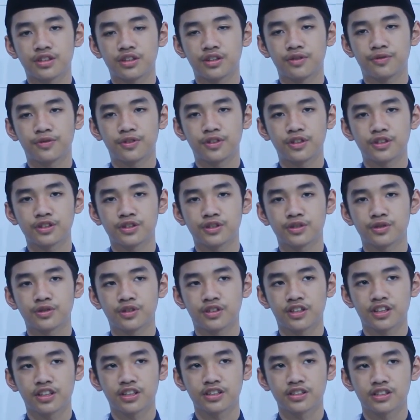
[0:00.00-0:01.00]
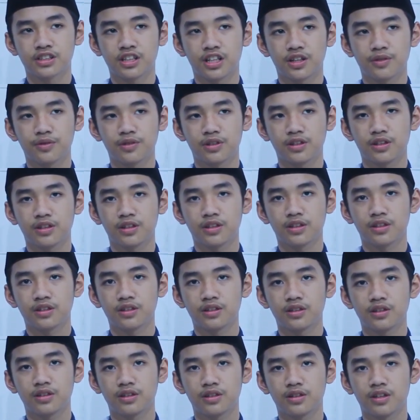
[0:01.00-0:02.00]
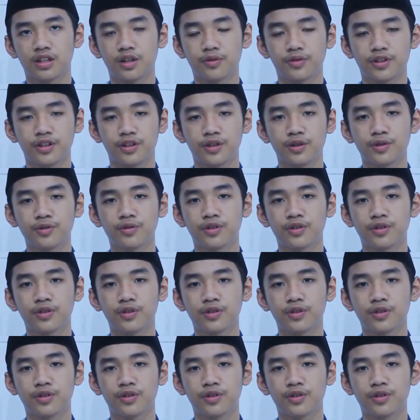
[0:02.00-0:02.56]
refers to things that we don't